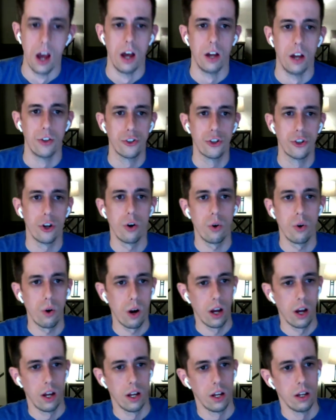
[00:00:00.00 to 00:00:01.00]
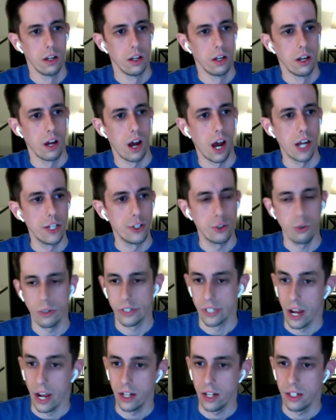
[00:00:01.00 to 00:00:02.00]
So I do
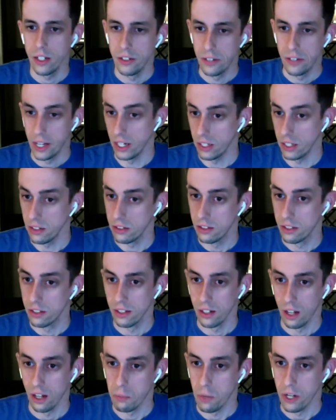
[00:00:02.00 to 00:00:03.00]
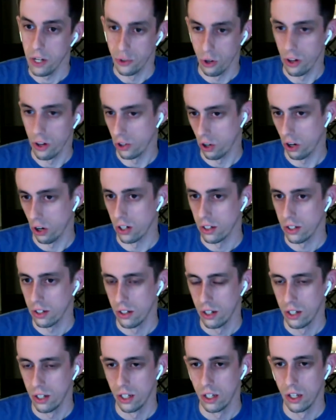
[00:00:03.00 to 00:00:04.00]
assign dates on my Trello cards.
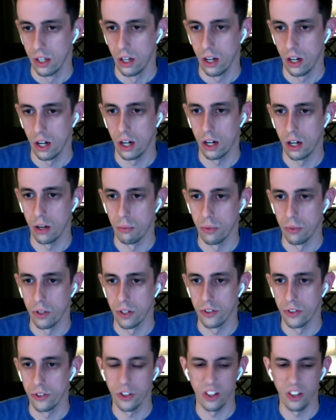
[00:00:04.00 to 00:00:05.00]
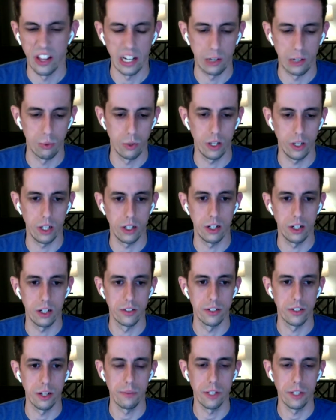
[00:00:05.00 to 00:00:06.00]
So like when
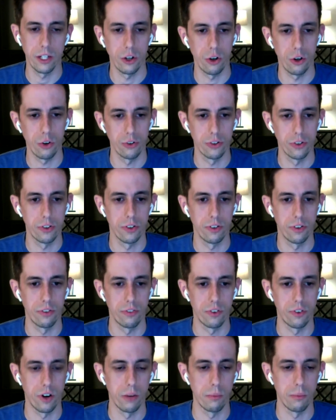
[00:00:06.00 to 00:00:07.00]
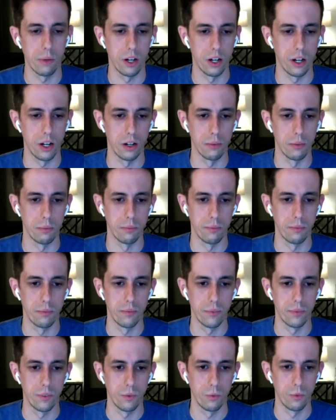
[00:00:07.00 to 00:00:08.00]
something goes from,
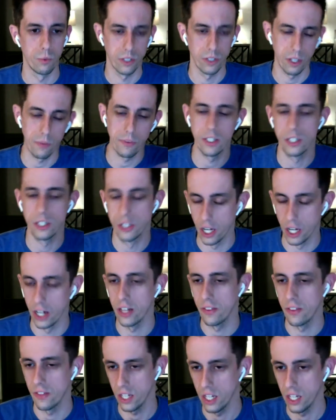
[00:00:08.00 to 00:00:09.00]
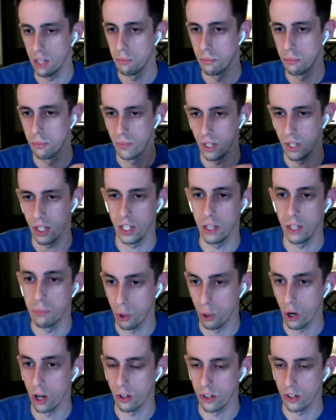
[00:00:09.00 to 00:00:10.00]
when something's done in the in
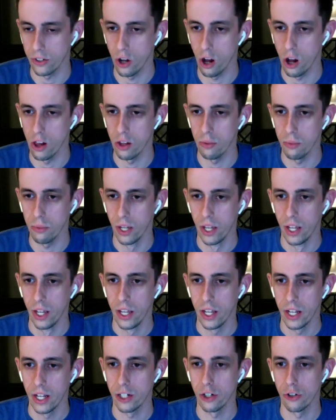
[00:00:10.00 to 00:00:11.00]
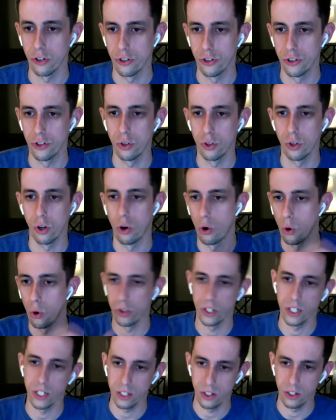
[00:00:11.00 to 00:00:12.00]
progress column, it goes to a
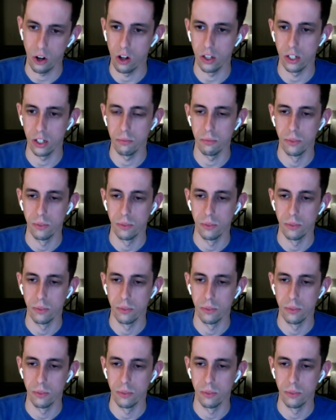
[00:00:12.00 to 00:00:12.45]
holding column